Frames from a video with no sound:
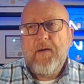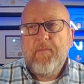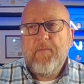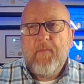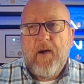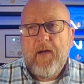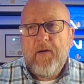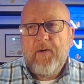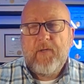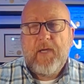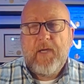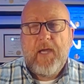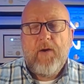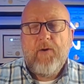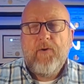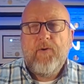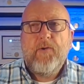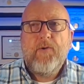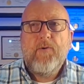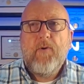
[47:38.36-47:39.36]
don't care
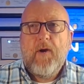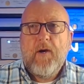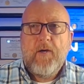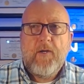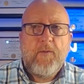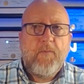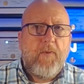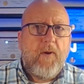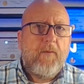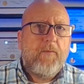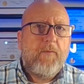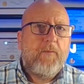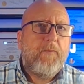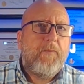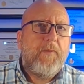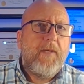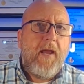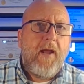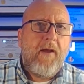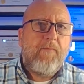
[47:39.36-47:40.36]
who you are. You
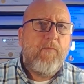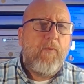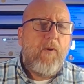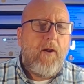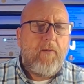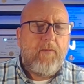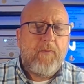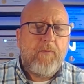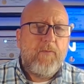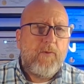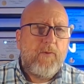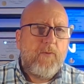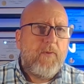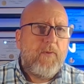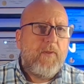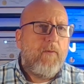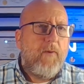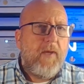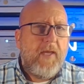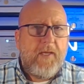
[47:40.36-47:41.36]
probably have
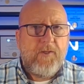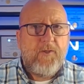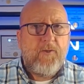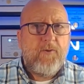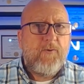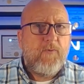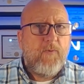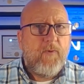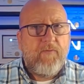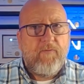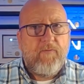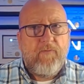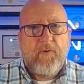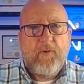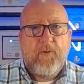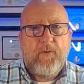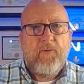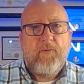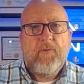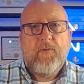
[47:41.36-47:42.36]
issues with
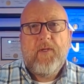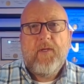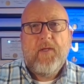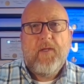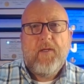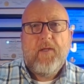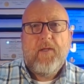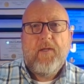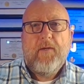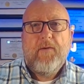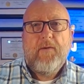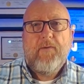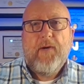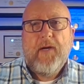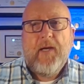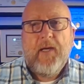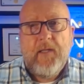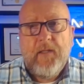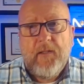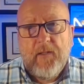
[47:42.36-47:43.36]
food,
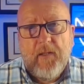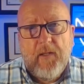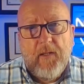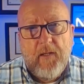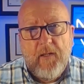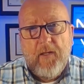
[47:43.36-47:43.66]
right?